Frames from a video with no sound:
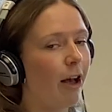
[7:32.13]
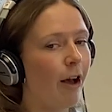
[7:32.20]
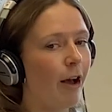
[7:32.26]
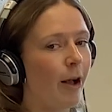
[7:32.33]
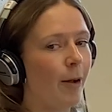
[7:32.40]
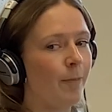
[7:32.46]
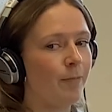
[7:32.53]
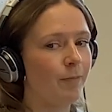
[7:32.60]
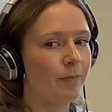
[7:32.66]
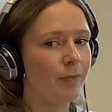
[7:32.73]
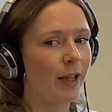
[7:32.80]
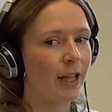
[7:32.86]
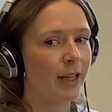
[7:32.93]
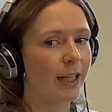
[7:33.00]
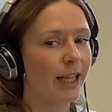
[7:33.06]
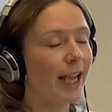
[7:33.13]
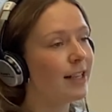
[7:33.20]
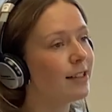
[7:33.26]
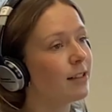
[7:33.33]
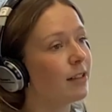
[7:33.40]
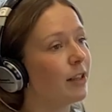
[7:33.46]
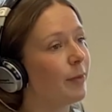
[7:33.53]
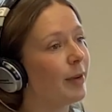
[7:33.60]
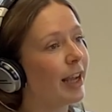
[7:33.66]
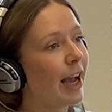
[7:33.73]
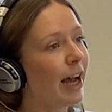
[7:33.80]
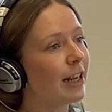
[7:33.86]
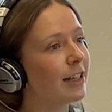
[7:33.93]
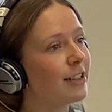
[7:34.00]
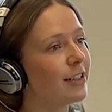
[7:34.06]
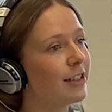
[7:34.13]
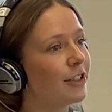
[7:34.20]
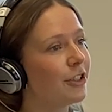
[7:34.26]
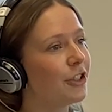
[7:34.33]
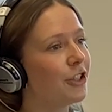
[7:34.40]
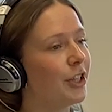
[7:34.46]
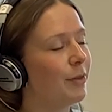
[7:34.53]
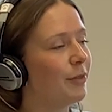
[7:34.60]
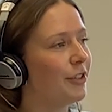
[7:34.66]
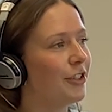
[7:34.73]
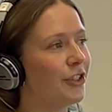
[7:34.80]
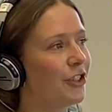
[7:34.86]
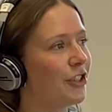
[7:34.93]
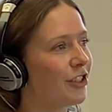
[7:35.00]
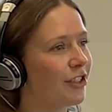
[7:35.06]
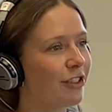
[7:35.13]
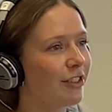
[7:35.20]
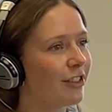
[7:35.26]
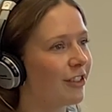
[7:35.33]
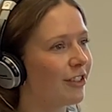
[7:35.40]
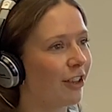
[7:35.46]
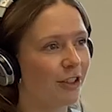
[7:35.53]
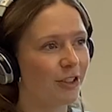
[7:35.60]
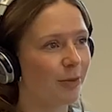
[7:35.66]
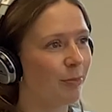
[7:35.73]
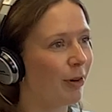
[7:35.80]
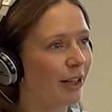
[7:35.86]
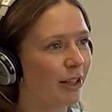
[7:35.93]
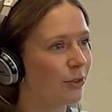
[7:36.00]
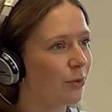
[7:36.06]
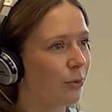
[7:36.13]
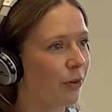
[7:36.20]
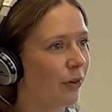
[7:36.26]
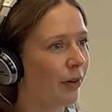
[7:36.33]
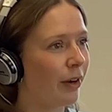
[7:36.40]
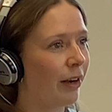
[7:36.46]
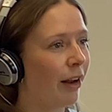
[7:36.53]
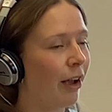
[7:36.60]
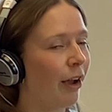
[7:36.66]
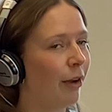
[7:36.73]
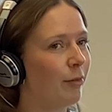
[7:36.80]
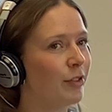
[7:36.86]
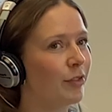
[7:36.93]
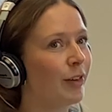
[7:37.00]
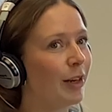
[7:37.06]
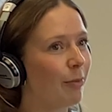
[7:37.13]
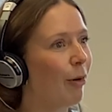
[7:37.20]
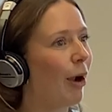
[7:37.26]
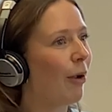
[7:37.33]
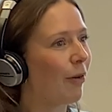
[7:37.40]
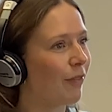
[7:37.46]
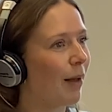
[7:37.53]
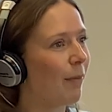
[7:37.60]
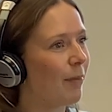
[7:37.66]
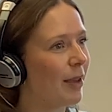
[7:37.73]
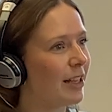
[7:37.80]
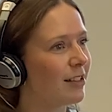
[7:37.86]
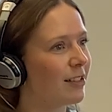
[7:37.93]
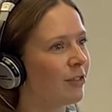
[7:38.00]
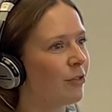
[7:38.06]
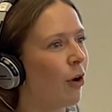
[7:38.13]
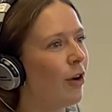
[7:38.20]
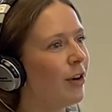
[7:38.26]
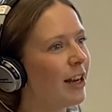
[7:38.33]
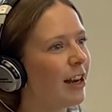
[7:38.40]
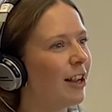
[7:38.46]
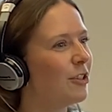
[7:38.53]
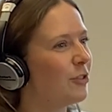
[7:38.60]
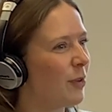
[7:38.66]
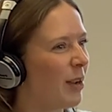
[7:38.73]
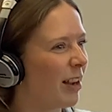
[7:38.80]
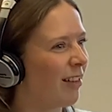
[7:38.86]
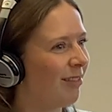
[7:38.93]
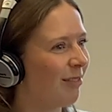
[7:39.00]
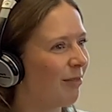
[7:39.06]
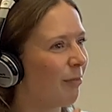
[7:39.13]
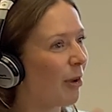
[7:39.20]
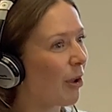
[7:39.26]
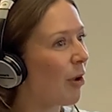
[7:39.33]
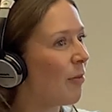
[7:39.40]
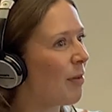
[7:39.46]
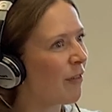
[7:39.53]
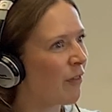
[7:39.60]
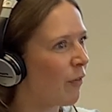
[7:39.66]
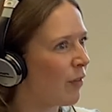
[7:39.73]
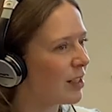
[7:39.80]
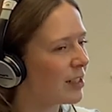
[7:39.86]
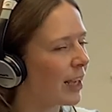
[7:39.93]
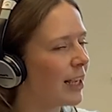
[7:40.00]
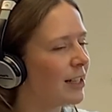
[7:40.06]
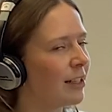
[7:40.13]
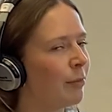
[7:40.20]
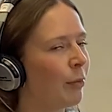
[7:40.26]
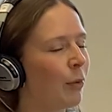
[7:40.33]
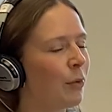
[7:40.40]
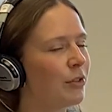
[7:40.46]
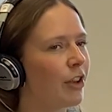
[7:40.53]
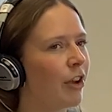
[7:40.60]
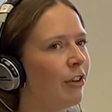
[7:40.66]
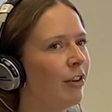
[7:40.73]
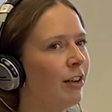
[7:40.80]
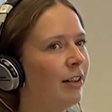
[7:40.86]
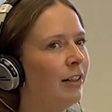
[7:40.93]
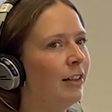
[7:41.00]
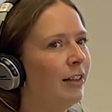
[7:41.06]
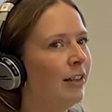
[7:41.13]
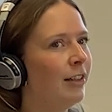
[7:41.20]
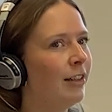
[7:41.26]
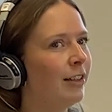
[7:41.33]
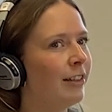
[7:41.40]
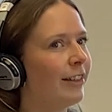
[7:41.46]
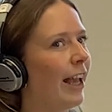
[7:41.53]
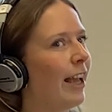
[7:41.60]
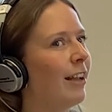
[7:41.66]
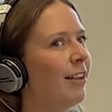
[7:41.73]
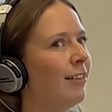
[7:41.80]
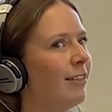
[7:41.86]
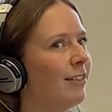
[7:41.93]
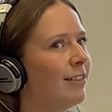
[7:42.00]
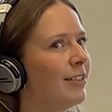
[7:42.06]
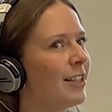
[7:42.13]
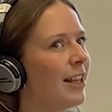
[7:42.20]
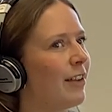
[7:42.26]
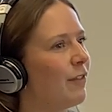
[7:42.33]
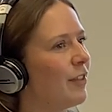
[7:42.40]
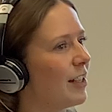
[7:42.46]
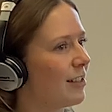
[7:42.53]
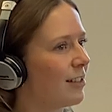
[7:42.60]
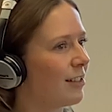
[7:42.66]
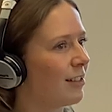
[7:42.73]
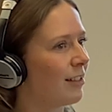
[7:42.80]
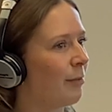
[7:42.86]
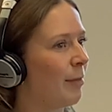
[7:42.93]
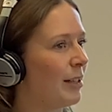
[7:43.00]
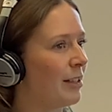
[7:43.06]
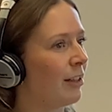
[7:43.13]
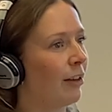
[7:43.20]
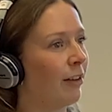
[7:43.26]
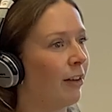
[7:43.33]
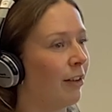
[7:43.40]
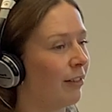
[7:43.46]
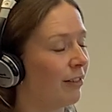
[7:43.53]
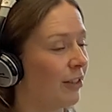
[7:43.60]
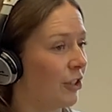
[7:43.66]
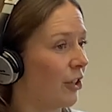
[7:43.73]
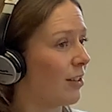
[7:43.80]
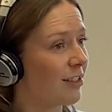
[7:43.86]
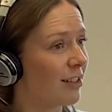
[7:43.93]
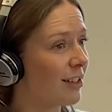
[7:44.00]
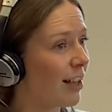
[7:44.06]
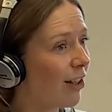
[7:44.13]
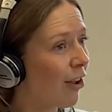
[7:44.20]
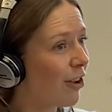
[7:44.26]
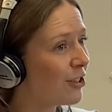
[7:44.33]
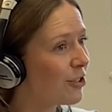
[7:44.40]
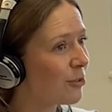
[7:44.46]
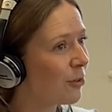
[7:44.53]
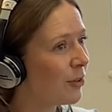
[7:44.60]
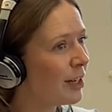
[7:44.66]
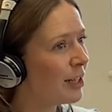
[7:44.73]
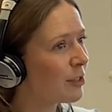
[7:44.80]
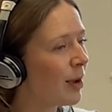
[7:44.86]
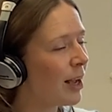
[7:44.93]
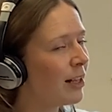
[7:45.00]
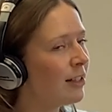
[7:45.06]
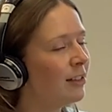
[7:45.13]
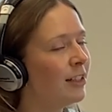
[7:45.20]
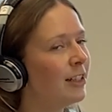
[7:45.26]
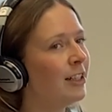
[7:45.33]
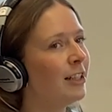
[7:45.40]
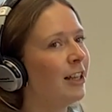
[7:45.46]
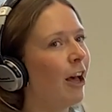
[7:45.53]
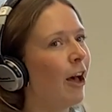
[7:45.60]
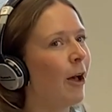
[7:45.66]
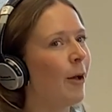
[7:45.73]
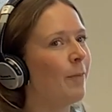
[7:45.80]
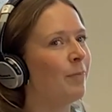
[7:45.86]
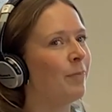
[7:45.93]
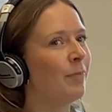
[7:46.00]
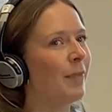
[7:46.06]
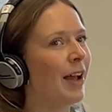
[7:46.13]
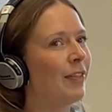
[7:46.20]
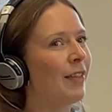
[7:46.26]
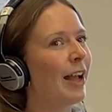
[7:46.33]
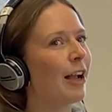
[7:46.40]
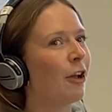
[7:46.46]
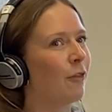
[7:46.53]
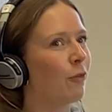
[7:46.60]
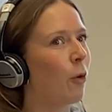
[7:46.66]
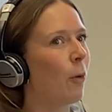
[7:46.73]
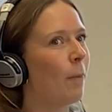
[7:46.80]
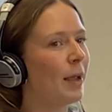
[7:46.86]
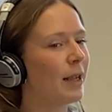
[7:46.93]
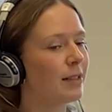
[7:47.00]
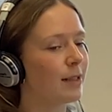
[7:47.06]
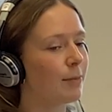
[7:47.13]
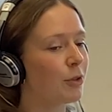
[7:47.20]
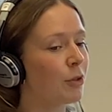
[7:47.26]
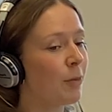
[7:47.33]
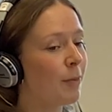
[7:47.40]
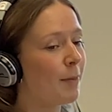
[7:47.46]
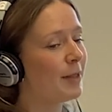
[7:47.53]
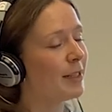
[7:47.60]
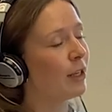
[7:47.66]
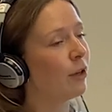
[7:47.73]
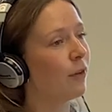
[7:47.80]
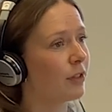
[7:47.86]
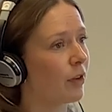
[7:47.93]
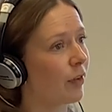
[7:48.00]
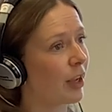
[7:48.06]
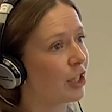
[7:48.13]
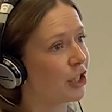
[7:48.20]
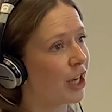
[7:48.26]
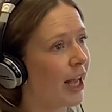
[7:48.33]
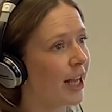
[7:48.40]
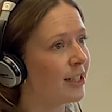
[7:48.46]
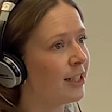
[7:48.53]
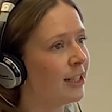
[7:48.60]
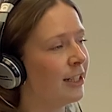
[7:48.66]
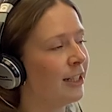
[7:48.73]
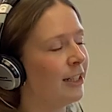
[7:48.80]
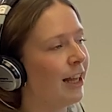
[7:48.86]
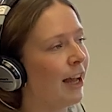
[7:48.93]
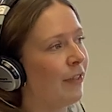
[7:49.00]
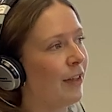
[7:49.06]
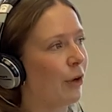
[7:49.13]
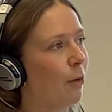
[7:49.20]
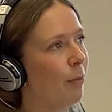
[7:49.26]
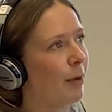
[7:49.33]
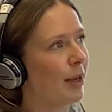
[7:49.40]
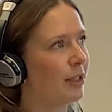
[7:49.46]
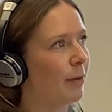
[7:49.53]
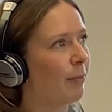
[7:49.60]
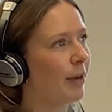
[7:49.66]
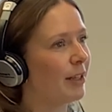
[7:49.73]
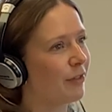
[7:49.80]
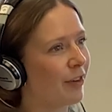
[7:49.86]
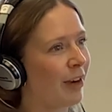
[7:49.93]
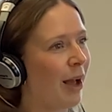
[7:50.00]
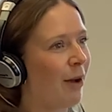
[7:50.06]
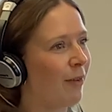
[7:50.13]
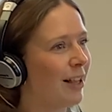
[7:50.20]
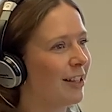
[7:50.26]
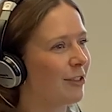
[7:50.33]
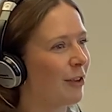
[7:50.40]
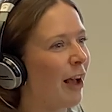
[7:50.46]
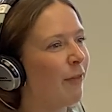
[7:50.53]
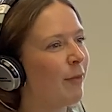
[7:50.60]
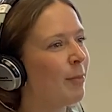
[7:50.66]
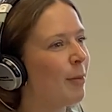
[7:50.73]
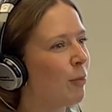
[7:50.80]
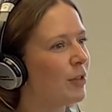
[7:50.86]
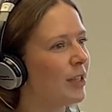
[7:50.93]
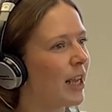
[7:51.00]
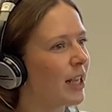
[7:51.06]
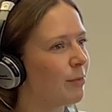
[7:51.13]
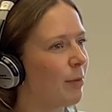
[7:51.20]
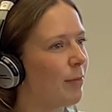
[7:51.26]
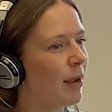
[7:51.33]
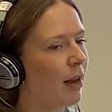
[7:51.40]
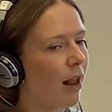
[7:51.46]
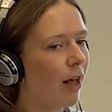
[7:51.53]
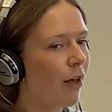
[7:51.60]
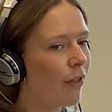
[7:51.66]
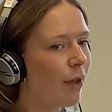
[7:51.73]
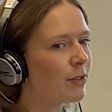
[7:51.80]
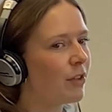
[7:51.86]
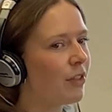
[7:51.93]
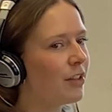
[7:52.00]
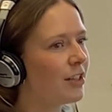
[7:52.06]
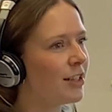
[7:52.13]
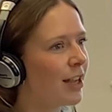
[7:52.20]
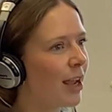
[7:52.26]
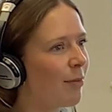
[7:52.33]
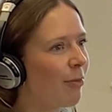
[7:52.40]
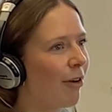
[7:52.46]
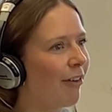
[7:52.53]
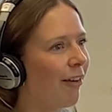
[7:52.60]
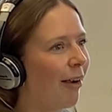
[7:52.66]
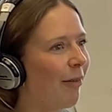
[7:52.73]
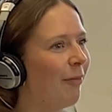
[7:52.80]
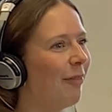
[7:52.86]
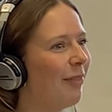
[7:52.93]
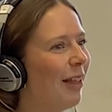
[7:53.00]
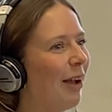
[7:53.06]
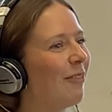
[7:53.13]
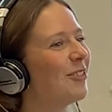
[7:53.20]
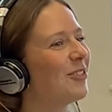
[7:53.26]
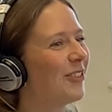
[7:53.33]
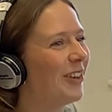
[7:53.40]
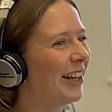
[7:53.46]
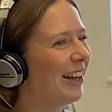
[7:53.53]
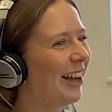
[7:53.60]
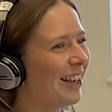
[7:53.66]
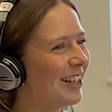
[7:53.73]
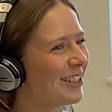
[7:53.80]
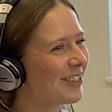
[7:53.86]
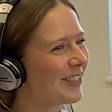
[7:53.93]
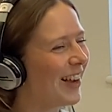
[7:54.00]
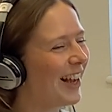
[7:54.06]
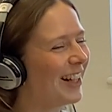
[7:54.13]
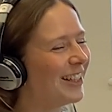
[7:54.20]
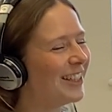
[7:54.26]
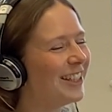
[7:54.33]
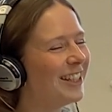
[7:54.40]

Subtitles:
And the case study we had, she was just such a brilliant talker, and I was really proud of that piece, not only like doing my own bit of investigating, but also getting to give this amazing girl the chance to tell her story as well. And that kind of got picked up. So at the BBC, a lot of stuff gets shared, and that got picked up by different outlets. So having people text me being like, oh, that was on the Today programme, that was really nice as well.